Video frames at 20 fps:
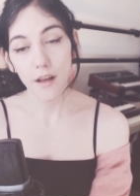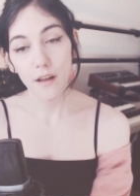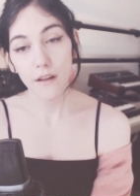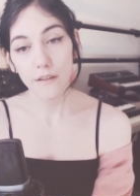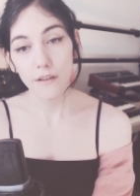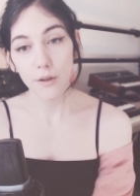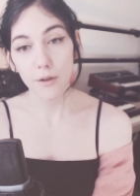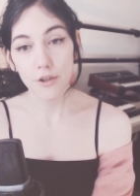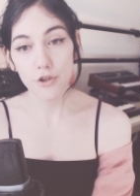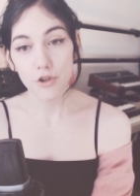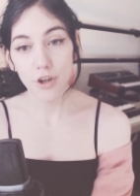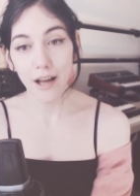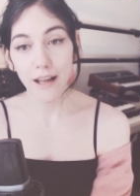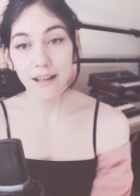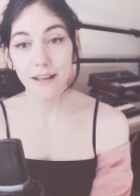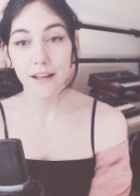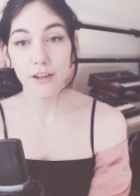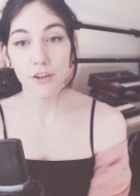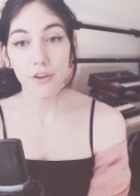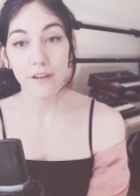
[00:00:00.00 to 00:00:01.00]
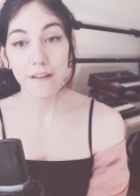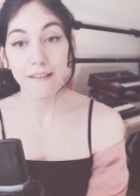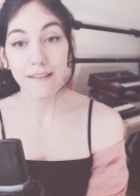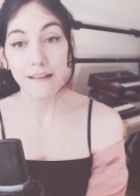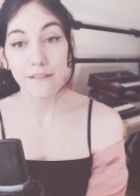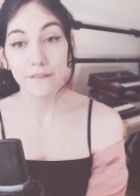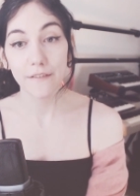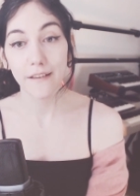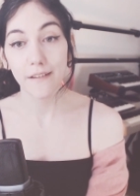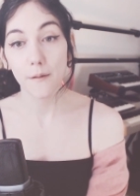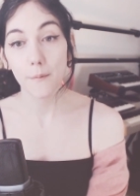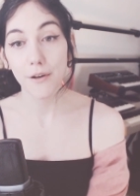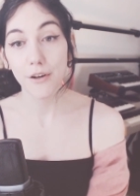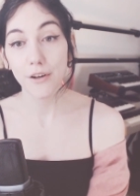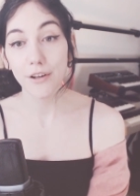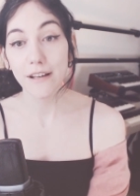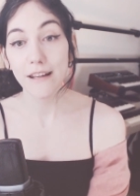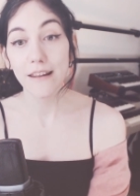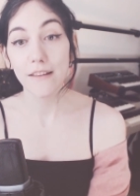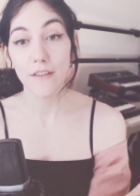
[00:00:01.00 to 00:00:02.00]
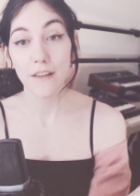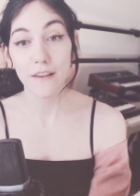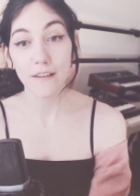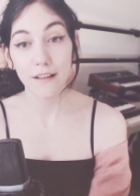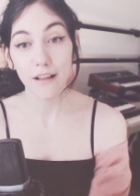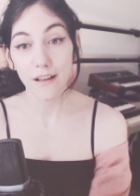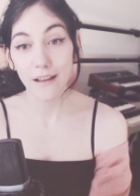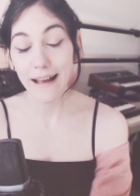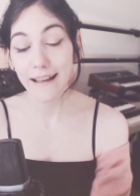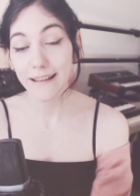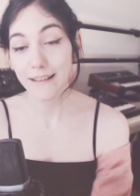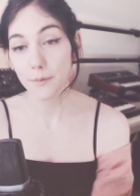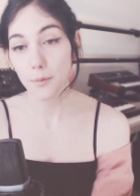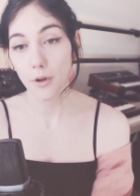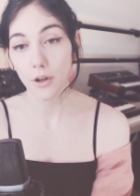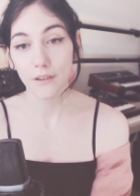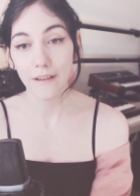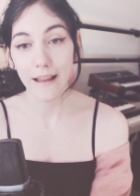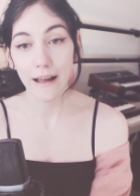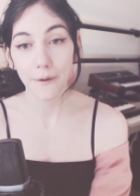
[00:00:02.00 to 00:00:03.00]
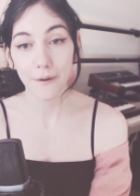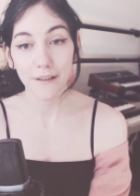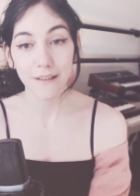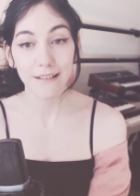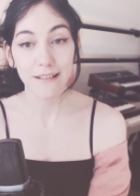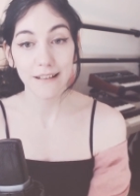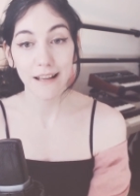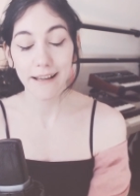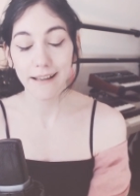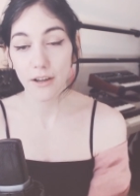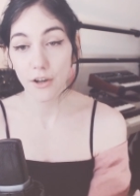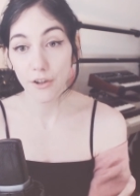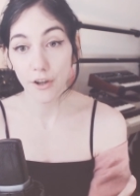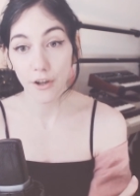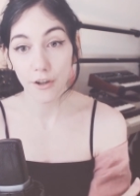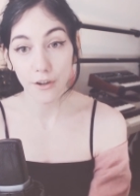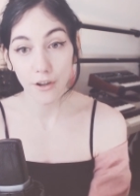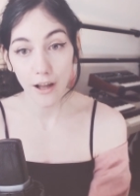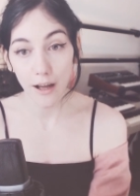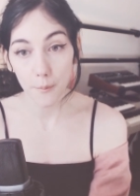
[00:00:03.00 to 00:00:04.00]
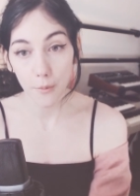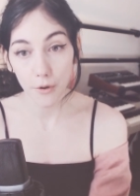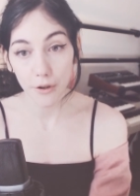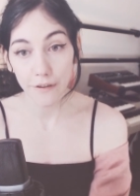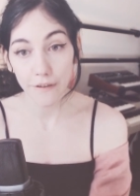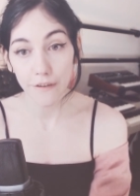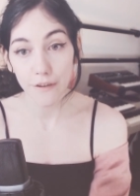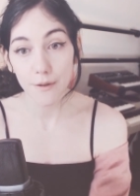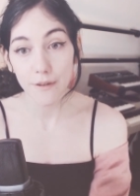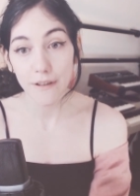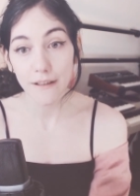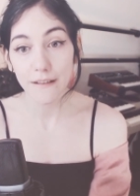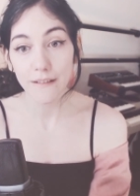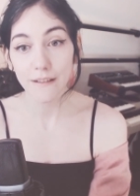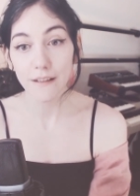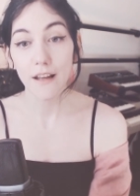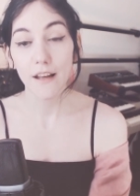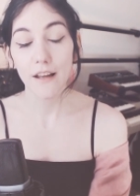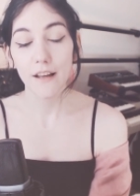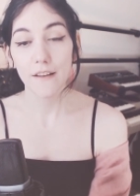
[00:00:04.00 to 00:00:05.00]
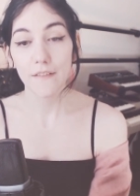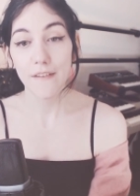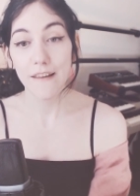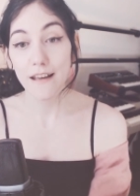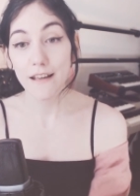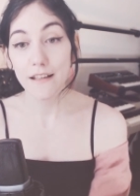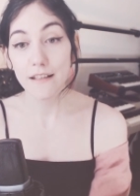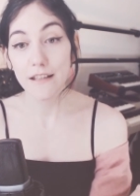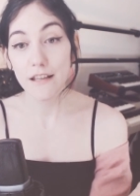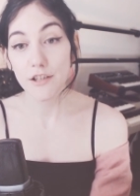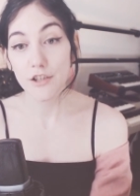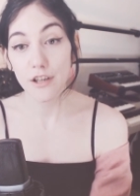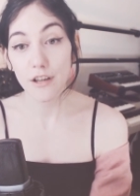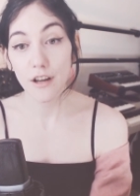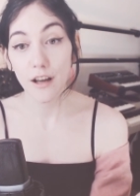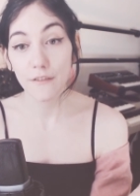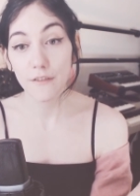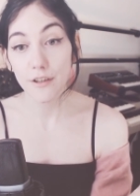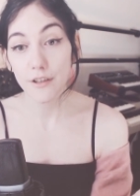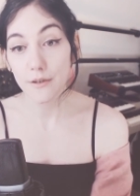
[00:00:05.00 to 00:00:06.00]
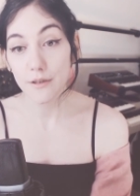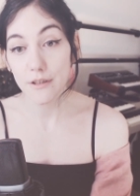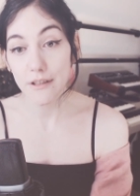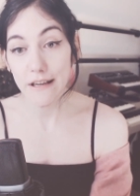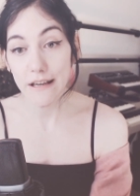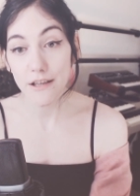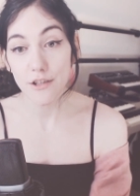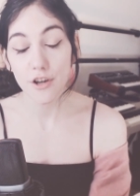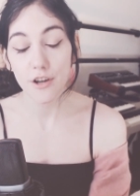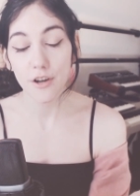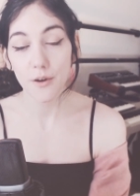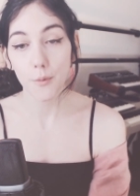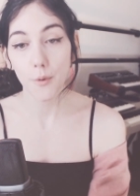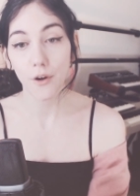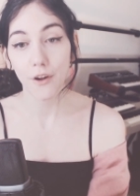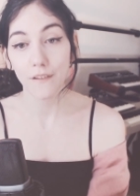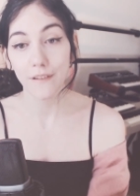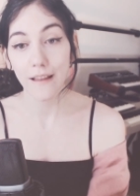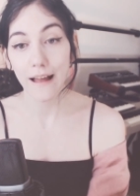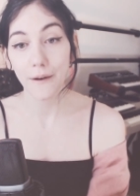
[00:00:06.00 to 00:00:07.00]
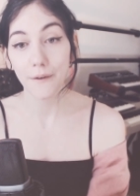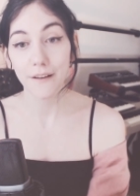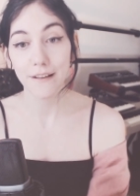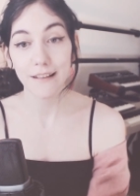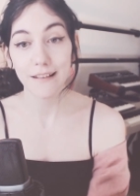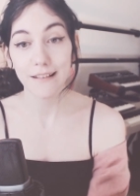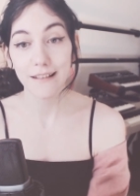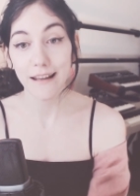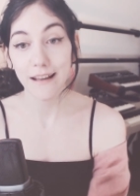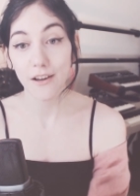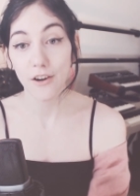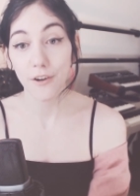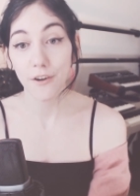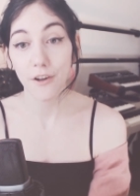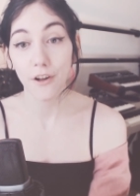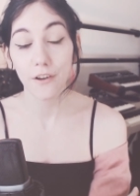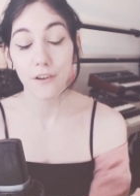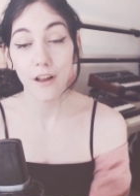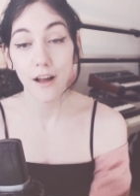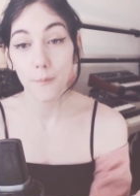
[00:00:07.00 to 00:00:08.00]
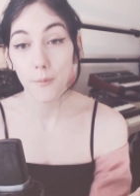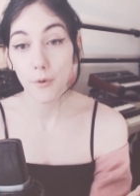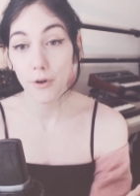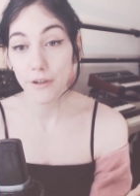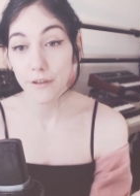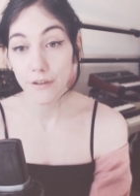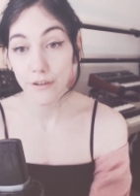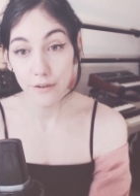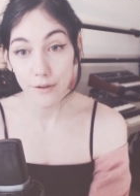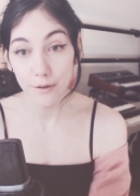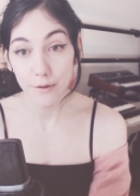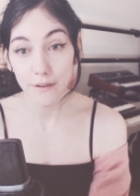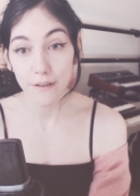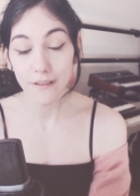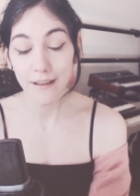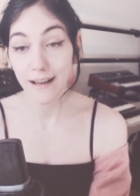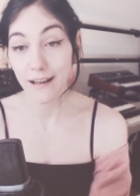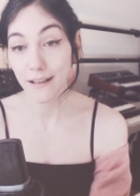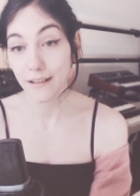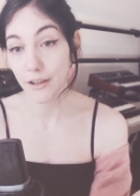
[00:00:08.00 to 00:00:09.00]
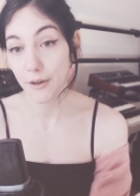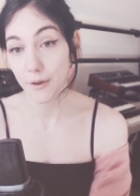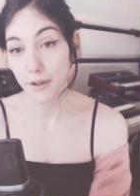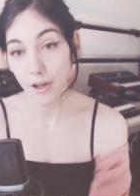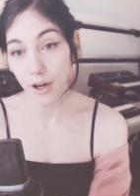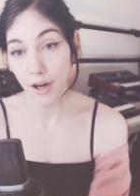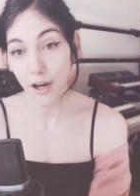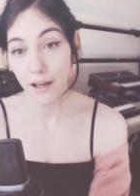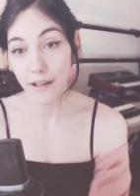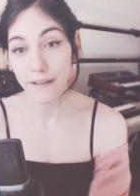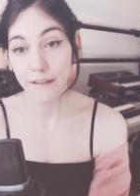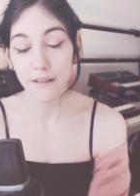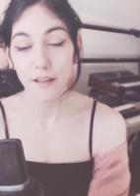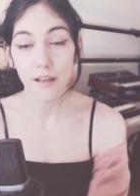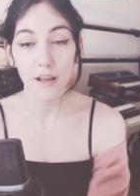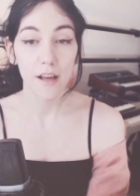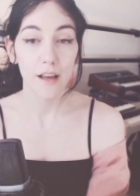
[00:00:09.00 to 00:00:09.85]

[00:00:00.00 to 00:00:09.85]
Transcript: So, to try and increase the availability, this class will allow us to take on a lot more students. The addition of a new teacher will allow us to take on a lot more students at a lower cost